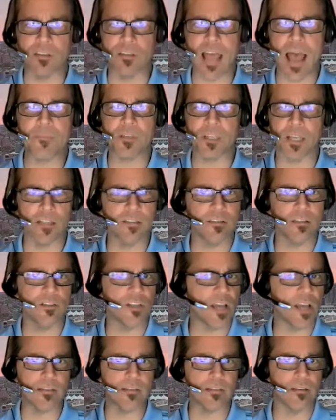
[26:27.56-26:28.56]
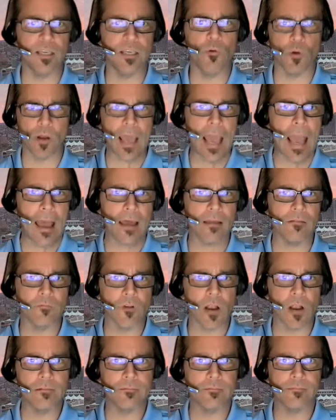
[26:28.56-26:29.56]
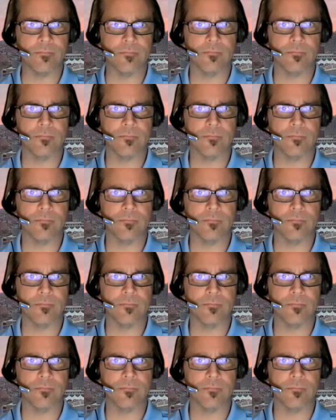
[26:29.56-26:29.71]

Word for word: snaps against the Jets that he would have had, right?